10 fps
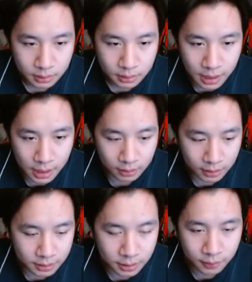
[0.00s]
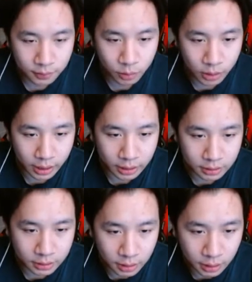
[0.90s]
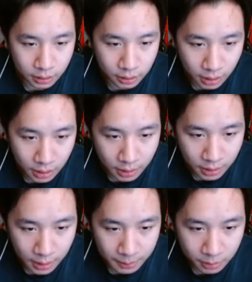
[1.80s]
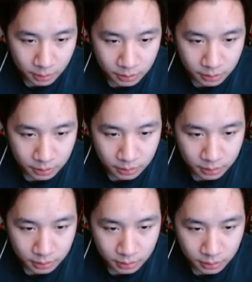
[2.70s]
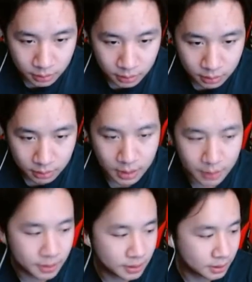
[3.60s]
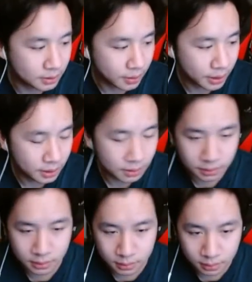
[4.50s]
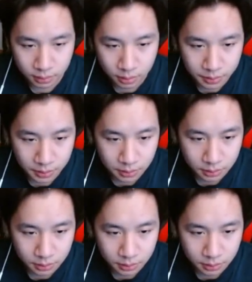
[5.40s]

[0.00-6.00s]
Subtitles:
Now let's solve for y. So I'm going to label this as 3. Whoops.